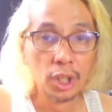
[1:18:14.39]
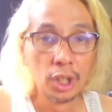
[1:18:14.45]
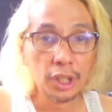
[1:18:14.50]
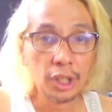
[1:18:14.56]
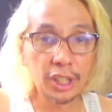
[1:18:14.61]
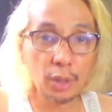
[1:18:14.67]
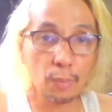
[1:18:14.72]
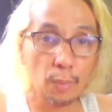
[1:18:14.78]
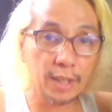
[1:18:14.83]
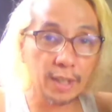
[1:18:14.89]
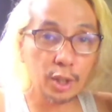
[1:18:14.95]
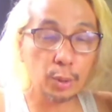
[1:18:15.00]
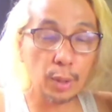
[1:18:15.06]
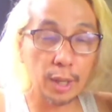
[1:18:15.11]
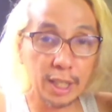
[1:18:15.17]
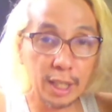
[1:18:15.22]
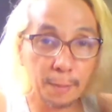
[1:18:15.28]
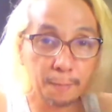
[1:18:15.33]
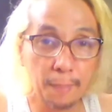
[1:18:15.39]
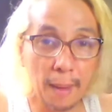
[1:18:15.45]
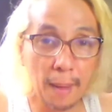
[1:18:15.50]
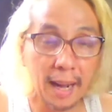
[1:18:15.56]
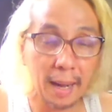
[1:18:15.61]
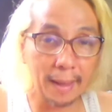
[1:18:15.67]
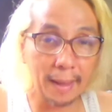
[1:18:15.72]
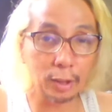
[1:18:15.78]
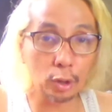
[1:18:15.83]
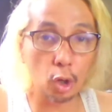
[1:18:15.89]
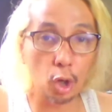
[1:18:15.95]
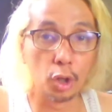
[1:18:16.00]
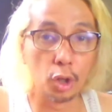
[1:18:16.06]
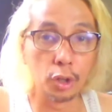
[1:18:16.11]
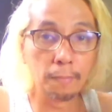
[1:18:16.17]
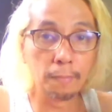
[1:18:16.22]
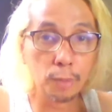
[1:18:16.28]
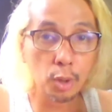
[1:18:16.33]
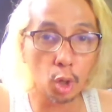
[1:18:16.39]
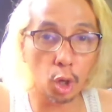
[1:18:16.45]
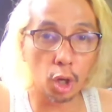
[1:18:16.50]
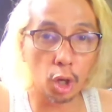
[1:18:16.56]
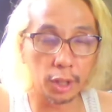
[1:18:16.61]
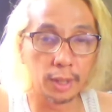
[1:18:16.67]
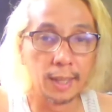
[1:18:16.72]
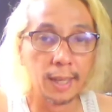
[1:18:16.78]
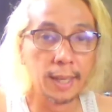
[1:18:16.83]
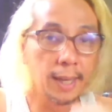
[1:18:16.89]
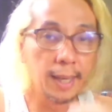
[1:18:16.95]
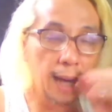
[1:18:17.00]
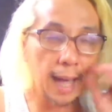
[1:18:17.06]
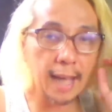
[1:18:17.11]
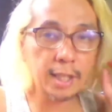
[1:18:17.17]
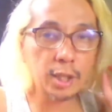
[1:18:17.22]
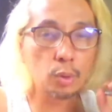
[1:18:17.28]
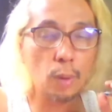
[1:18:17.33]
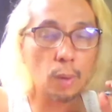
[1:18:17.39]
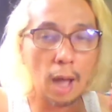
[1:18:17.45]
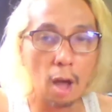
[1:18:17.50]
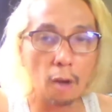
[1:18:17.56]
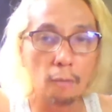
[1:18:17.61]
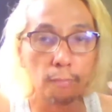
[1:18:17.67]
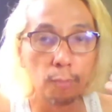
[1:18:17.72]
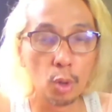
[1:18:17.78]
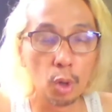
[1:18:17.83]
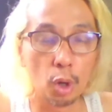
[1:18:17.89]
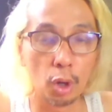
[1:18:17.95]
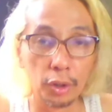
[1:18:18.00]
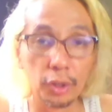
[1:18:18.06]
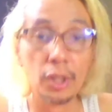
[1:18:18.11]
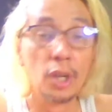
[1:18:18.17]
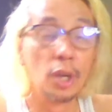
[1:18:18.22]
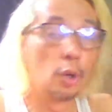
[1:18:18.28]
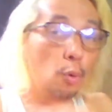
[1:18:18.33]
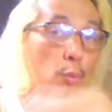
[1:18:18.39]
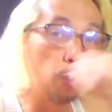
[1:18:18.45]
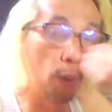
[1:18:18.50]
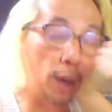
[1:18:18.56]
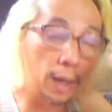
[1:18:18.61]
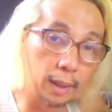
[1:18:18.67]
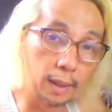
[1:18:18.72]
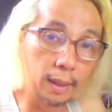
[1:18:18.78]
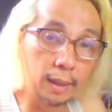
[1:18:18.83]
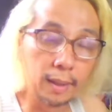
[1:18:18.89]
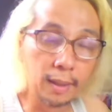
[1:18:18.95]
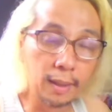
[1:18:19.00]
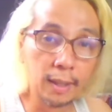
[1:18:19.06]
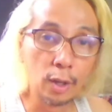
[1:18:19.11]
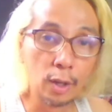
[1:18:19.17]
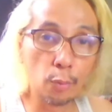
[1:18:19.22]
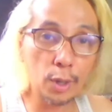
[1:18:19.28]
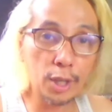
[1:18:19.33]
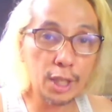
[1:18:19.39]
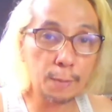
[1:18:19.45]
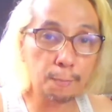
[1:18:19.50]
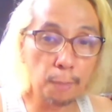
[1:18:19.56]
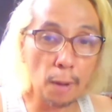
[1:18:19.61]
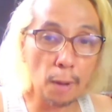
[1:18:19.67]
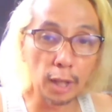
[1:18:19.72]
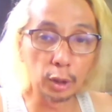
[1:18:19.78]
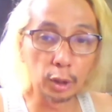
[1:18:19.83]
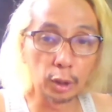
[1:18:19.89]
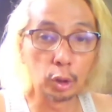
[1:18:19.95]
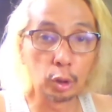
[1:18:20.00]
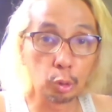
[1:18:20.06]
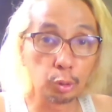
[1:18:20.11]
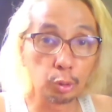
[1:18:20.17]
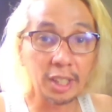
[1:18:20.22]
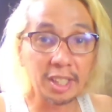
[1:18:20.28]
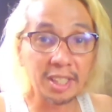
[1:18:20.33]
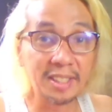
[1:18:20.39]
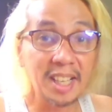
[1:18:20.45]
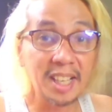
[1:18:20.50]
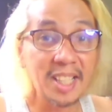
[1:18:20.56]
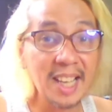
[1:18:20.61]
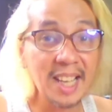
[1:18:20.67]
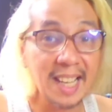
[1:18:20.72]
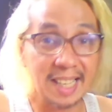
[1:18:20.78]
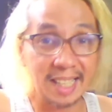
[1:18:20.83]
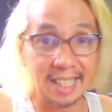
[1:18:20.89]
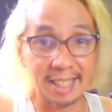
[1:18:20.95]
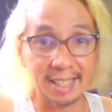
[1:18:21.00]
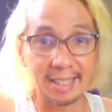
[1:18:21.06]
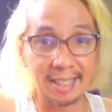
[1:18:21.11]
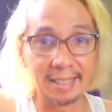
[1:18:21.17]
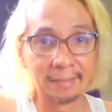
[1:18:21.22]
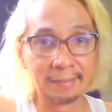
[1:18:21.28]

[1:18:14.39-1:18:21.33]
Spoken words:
she wants to experiment on Mion as to how Mion will respond to this disease.